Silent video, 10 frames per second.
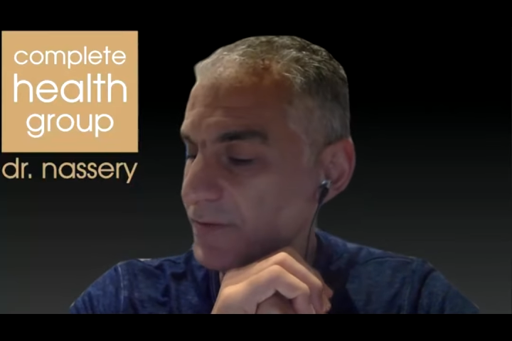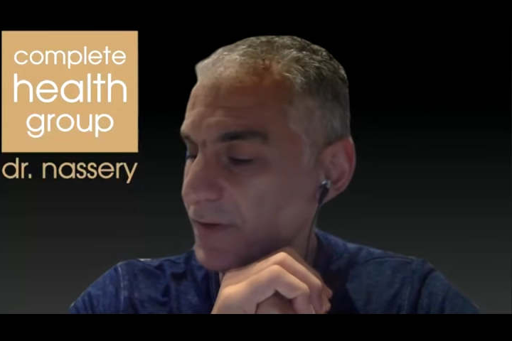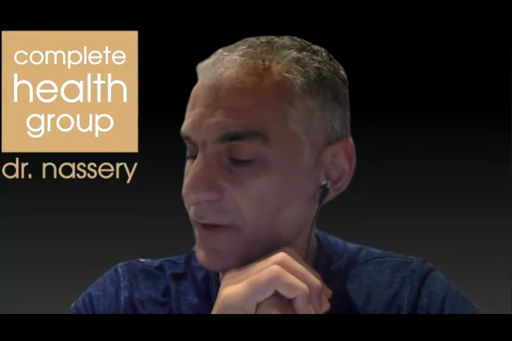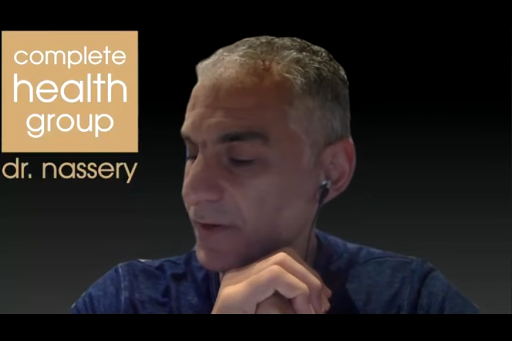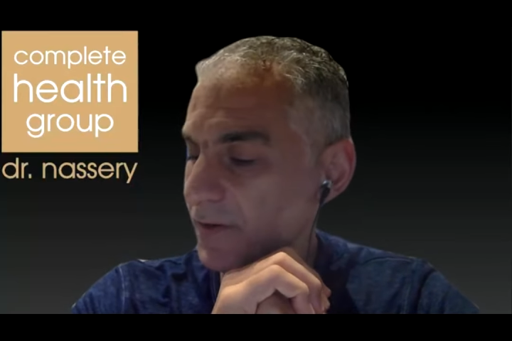
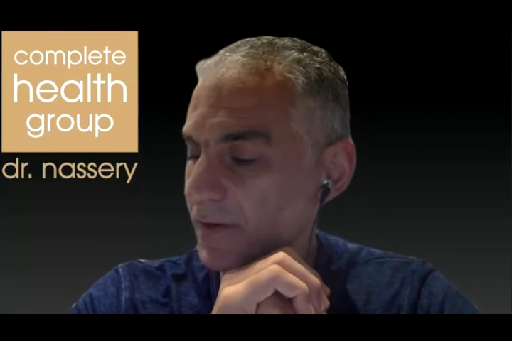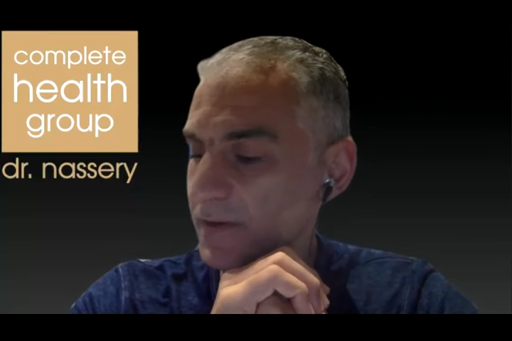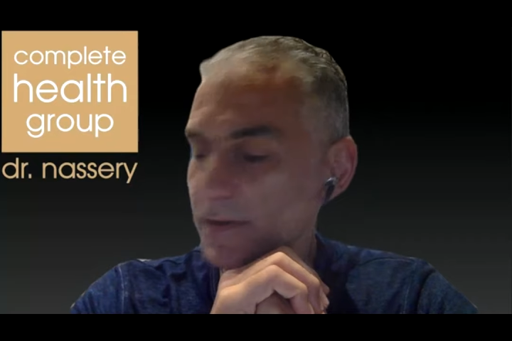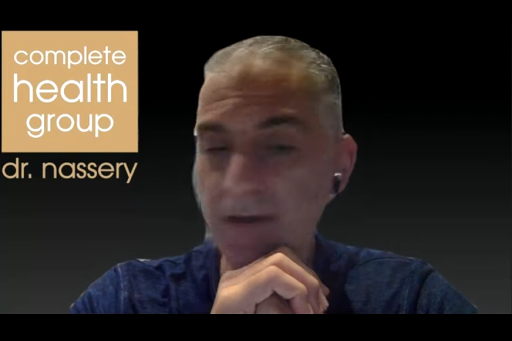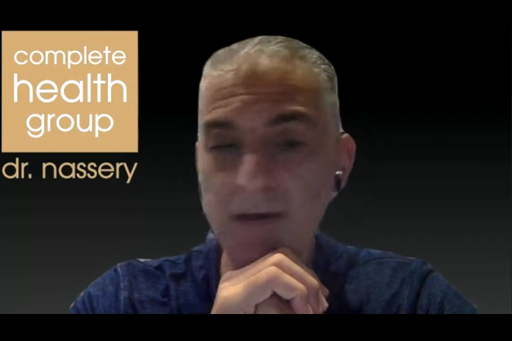
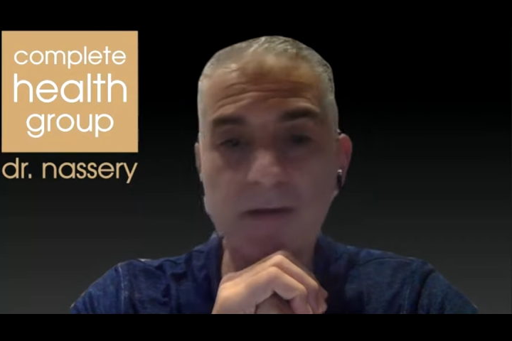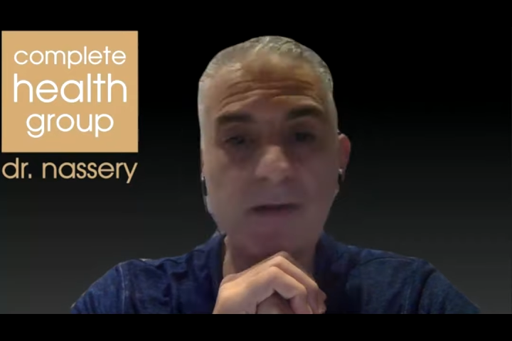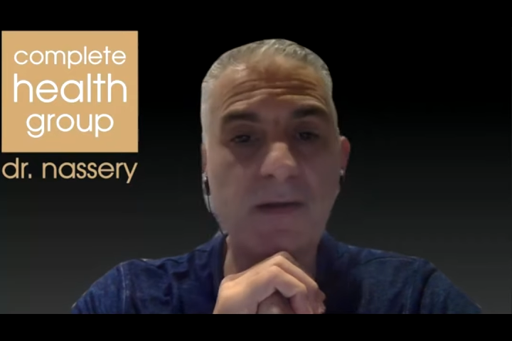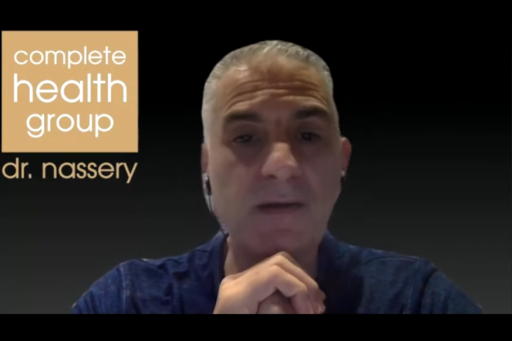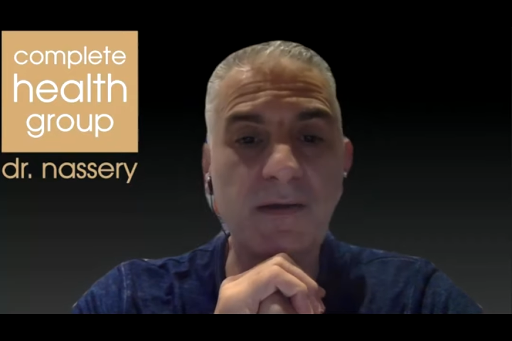
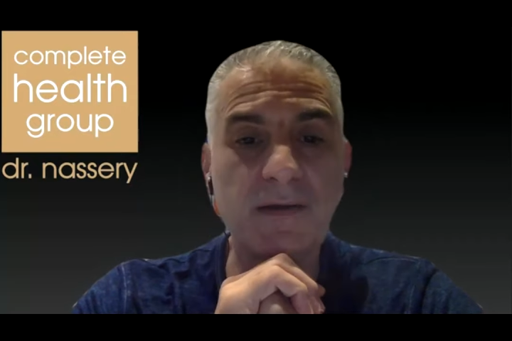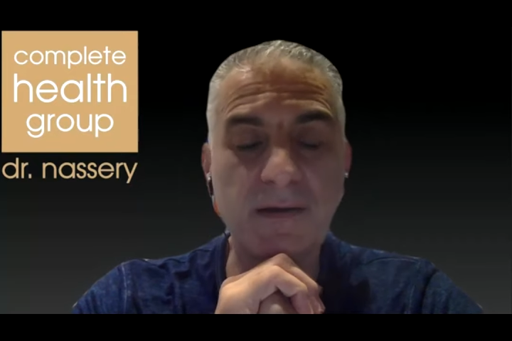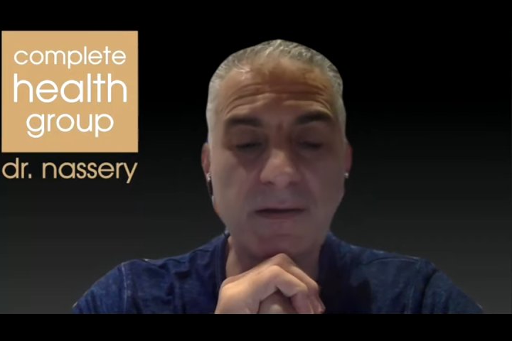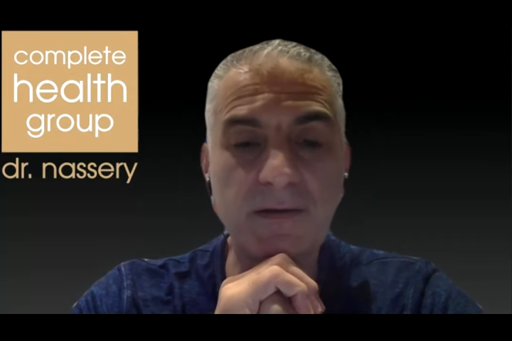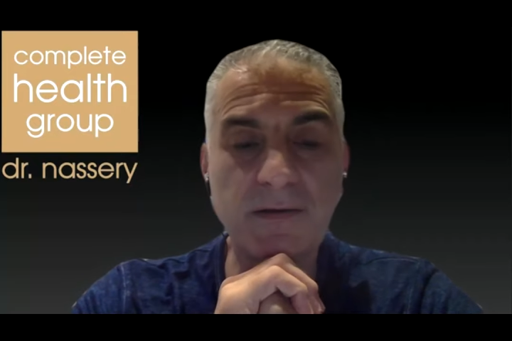
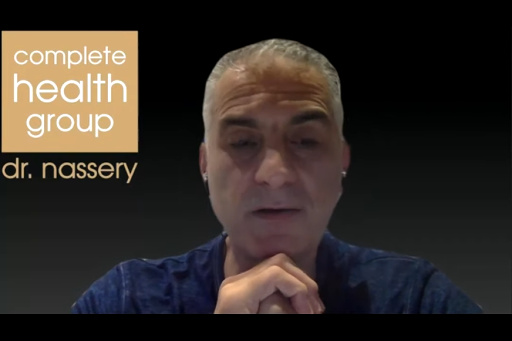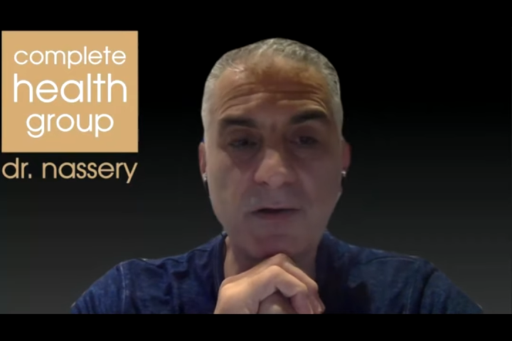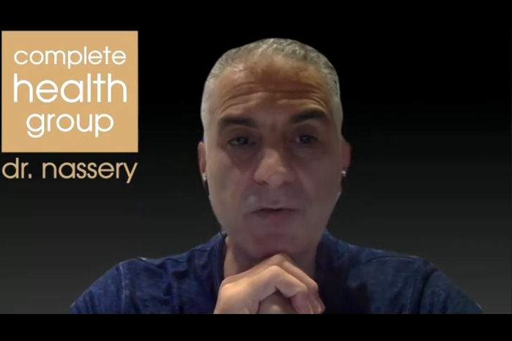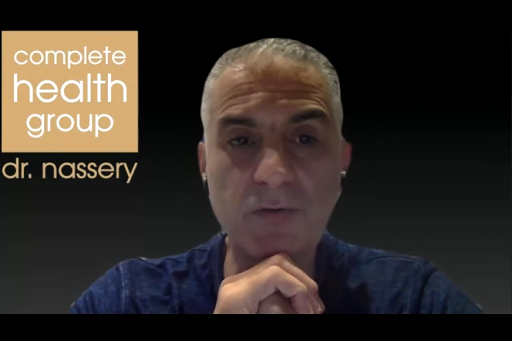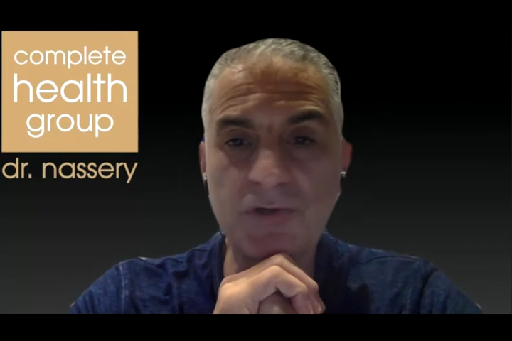
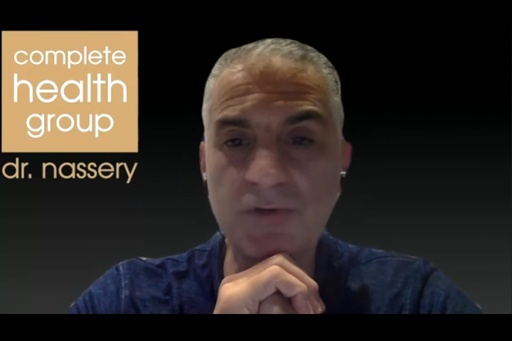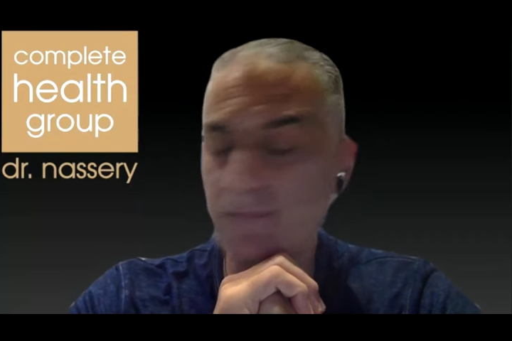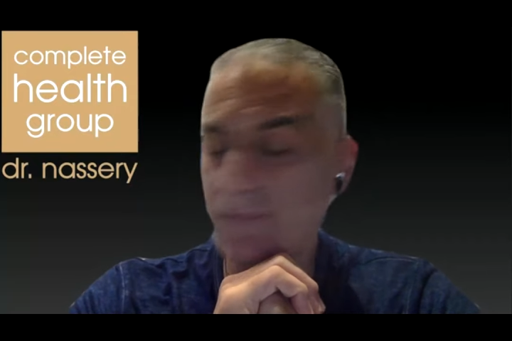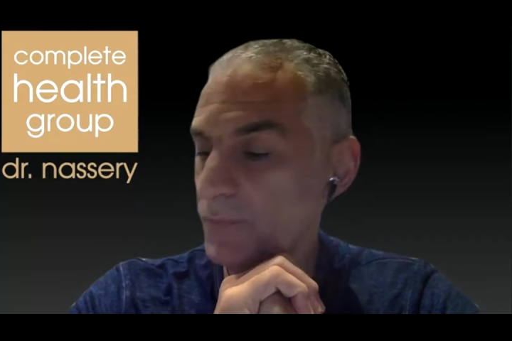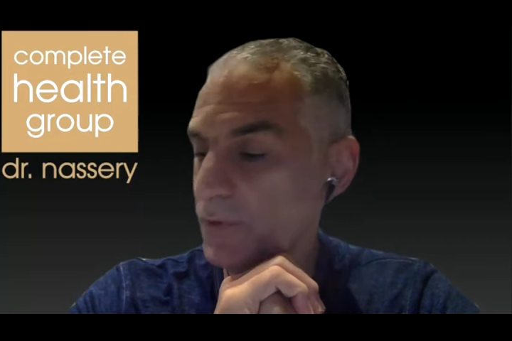occlusion
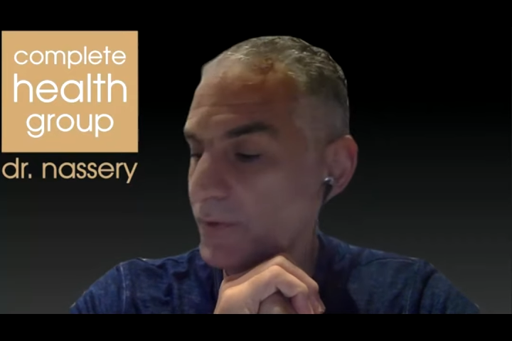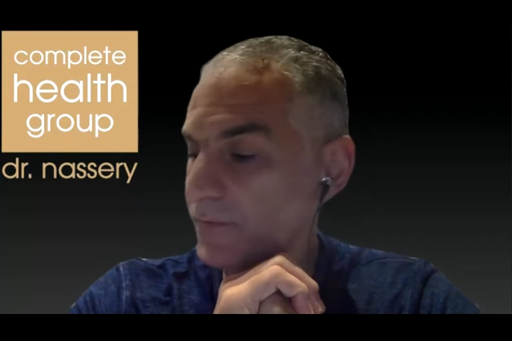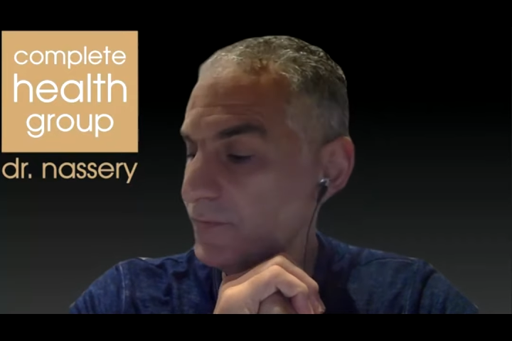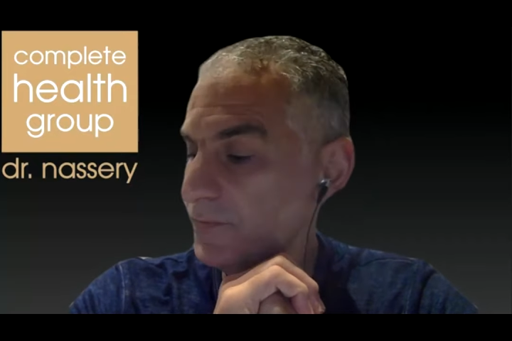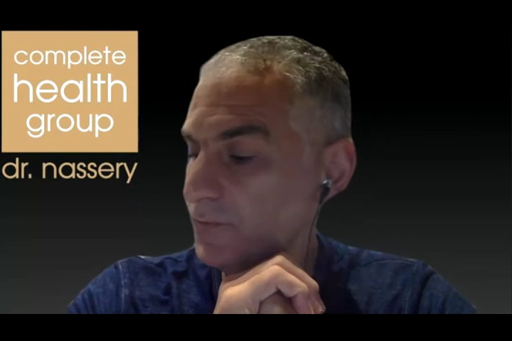from birth
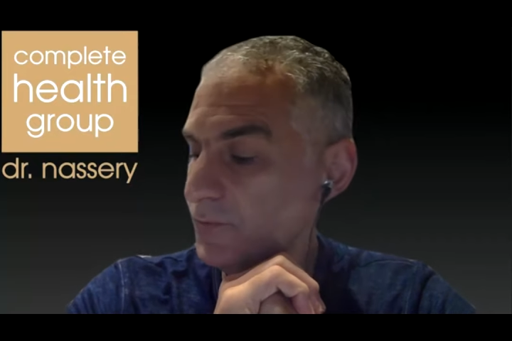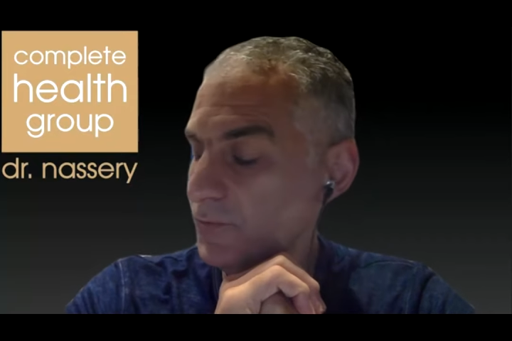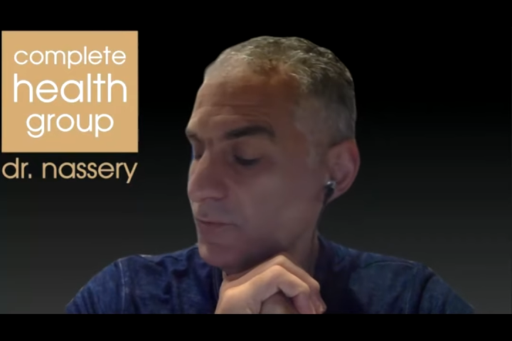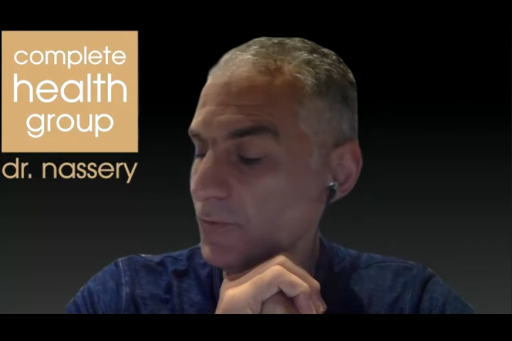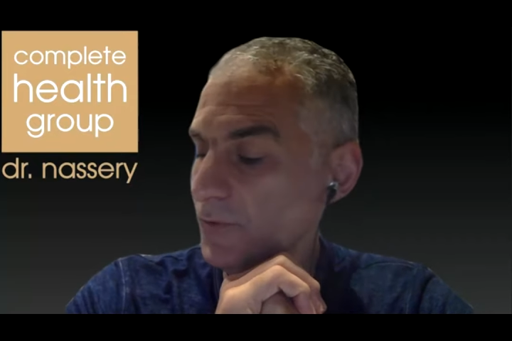
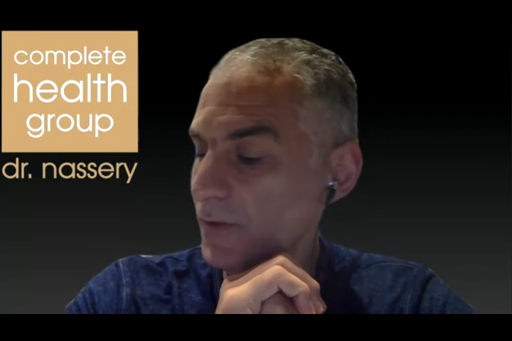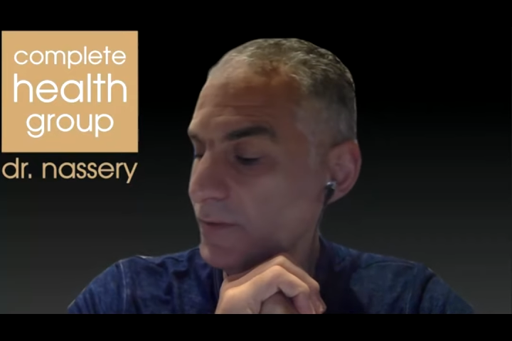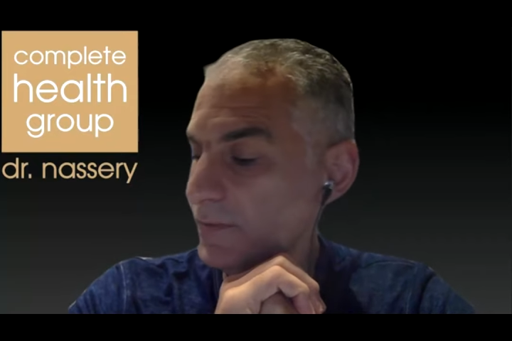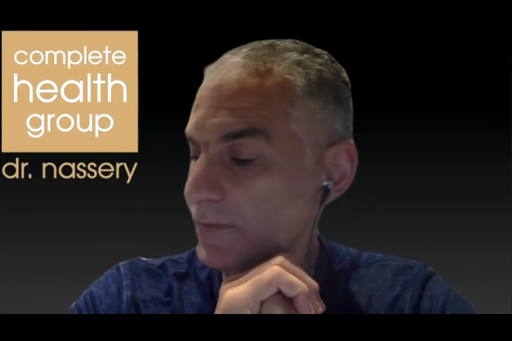to...